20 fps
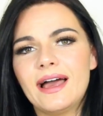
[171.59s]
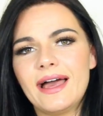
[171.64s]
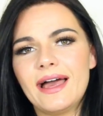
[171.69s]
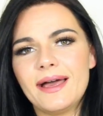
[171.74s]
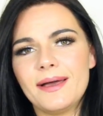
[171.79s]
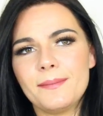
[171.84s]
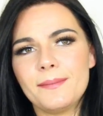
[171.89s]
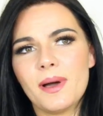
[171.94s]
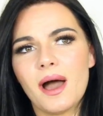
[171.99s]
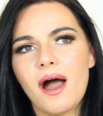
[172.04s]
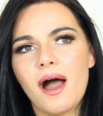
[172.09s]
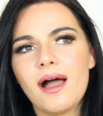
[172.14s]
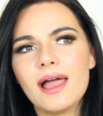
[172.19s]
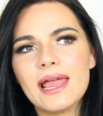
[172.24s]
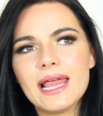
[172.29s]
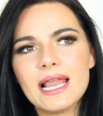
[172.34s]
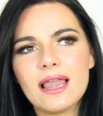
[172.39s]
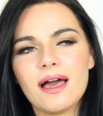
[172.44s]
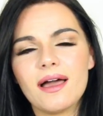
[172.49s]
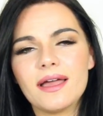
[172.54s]

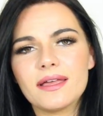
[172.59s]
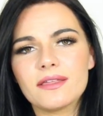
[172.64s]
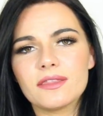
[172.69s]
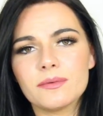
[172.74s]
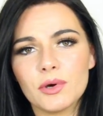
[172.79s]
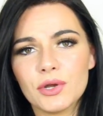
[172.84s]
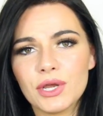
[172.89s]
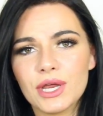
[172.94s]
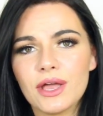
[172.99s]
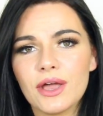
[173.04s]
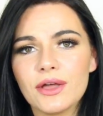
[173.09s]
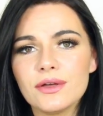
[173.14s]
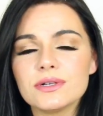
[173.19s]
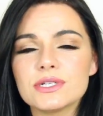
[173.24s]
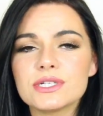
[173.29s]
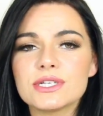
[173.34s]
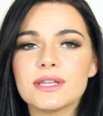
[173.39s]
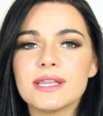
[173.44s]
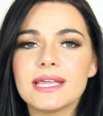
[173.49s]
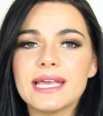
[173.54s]
I like the Body
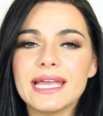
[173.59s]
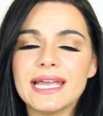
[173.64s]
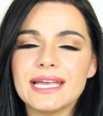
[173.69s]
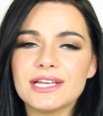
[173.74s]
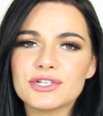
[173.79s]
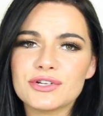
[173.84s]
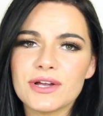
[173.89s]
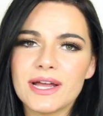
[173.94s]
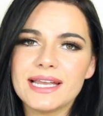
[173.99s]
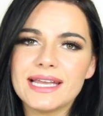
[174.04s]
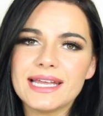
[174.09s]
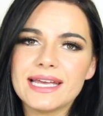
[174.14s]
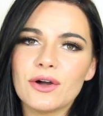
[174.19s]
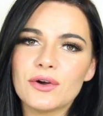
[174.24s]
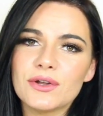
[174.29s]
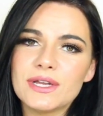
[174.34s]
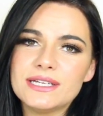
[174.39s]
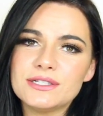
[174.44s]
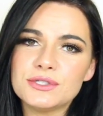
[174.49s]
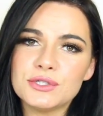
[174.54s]
Coach, so the HIIT training
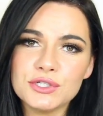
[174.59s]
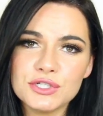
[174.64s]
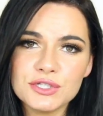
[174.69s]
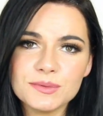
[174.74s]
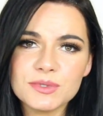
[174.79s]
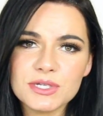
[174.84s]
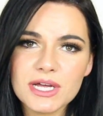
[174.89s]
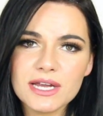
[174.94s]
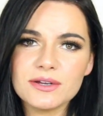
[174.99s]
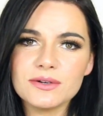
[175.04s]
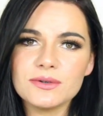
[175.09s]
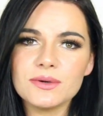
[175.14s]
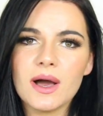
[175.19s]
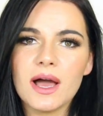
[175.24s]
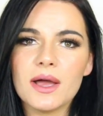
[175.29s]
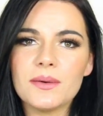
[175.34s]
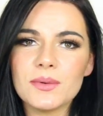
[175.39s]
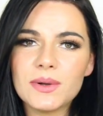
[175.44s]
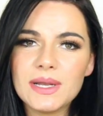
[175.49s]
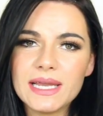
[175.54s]
on his YouTube channel,
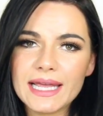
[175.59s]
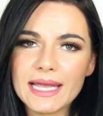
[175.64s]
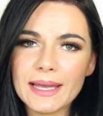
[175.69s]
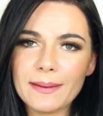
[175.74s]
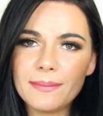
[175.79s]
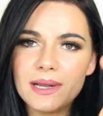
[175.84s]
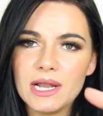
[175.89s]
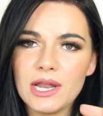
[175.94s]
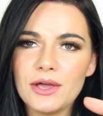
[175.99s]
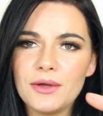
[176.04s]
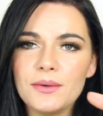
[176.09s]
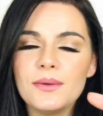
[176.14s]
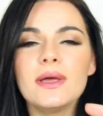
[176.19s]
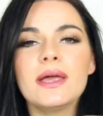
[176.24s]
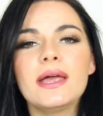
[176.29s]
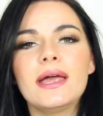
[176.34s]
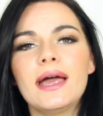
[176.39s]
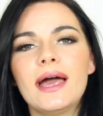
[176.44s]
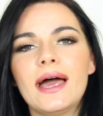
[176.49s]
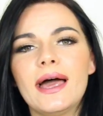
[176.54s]
I will link it below,
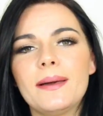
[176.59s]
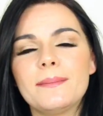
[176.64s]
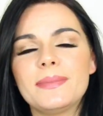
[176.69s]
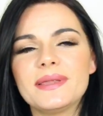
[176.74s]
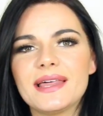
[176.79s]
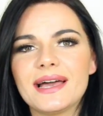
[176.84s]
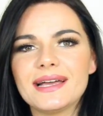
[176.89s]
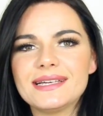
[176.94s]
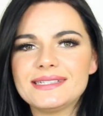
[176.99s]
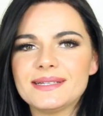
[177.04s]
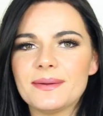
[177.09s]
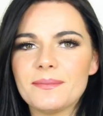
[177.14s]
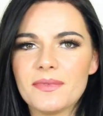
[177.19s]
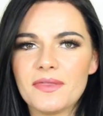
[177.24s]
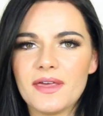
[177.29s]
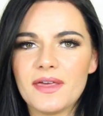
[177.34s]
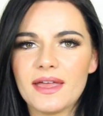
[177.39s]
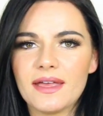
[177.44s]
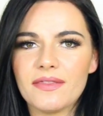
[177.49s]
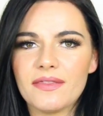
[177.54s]
but that is
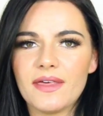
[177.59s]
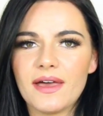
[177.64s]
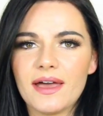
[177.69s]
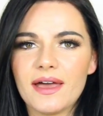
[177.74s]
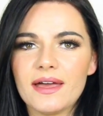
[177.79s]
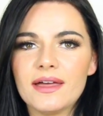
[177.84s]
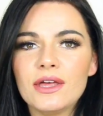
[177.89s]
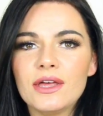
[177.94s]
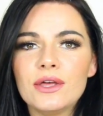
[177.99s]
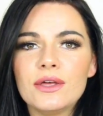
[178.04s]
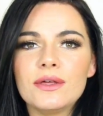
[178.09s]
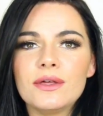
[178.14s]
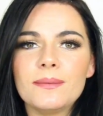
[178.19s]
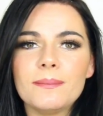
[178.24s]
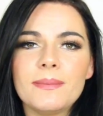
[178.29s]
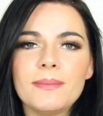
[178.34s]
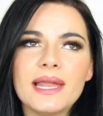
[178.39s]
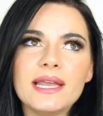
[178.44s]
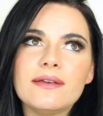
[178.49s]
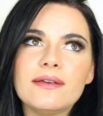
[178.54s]
something that
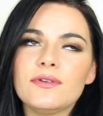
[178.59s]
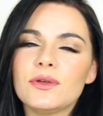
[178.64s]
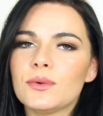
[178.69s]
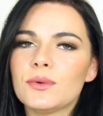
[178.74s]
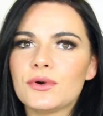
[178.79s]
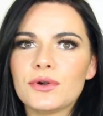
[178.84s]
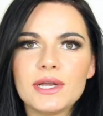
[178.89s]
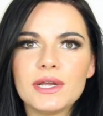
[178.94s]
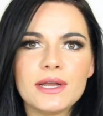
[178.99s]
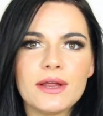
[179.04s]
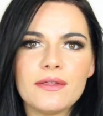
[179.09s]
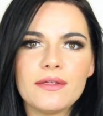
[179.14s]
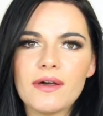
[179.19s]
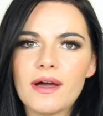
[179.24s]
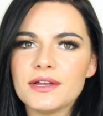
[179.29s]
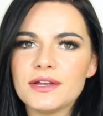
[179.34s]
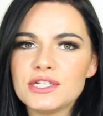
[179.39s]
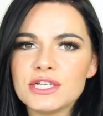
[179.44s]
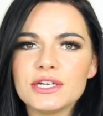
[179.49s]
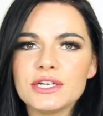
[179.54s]
many of you already know
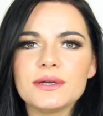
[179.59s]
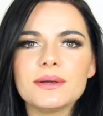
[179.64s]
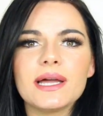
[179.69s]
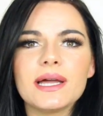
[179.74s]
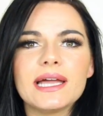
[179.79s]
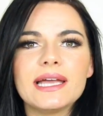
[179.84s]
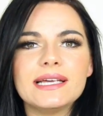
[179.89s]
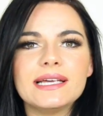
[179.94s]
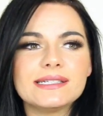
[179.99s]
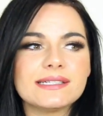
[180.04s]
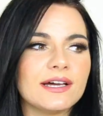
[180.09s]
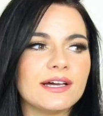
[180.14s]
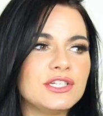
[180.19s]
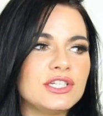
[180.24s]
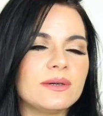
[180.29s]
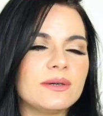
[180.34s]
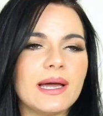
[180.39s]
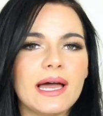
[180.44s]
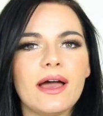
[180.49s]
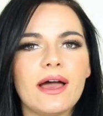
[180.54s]
that I do, is I
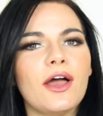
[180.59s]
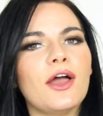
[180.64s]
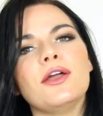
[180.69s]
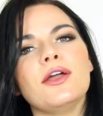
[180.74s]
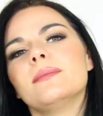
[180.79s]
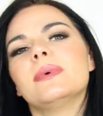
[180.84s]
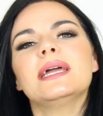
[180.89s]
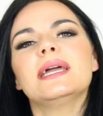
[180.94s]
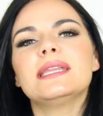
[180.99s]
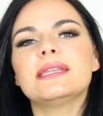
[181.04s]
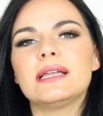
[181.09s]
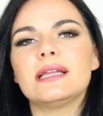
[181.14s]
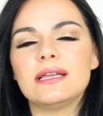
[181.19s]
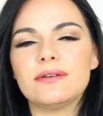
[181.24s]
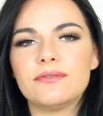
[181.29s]
do it at home, in the